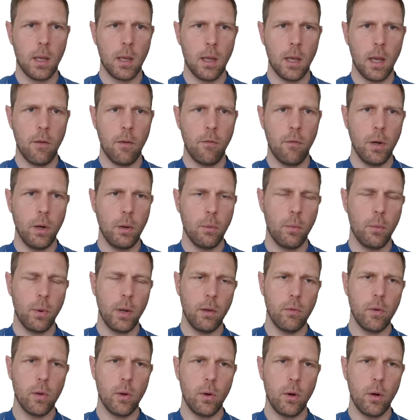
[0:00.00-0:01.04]
Every
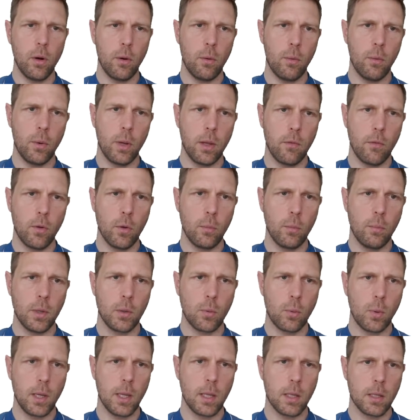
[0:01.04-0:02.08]
reviewer reviewed
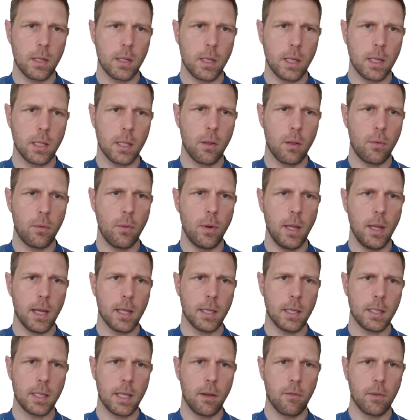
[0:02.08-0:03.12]
between 63
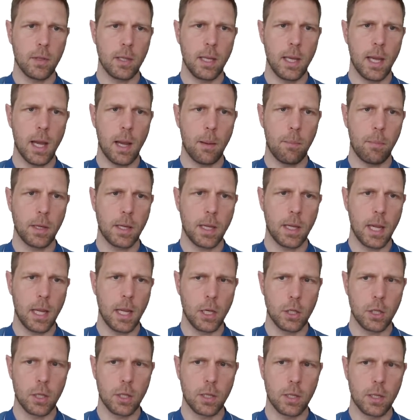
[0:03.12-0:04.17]
and 70
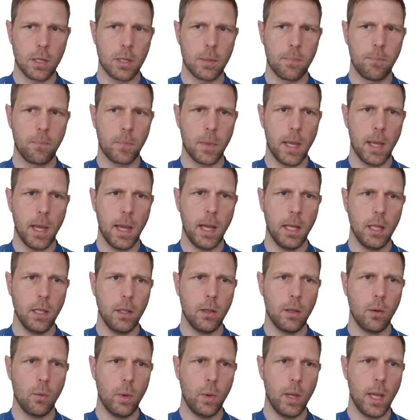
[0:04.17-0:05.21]
applications,
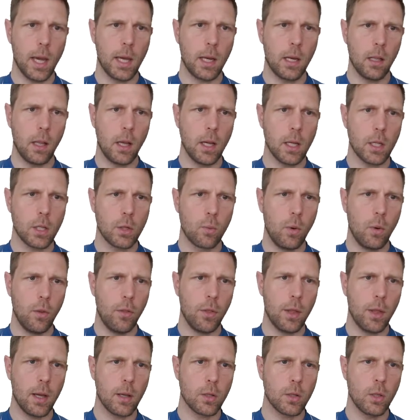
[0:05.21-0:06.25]
and we analyzed
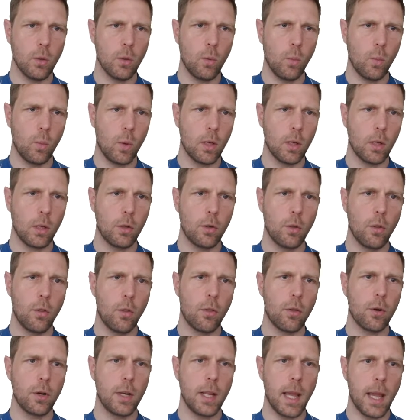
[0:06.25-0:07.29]

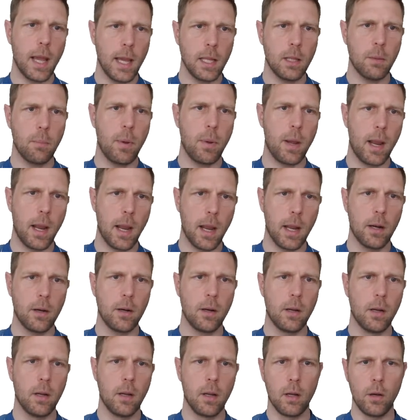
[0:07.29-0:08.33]
1,138
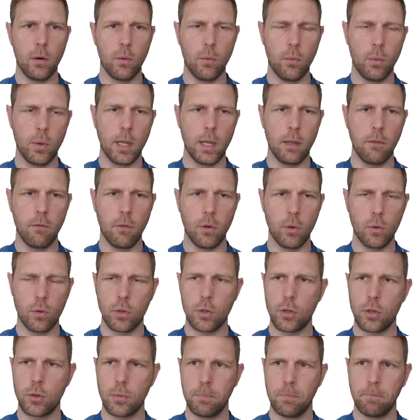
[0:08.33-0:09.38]
paired
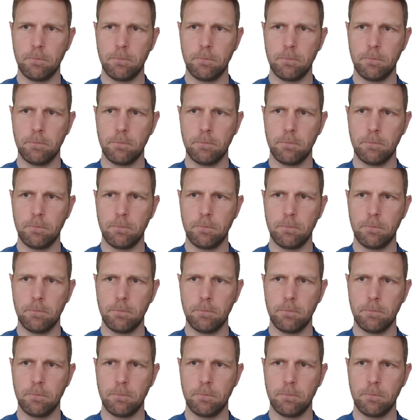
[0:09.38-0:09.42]
reviews.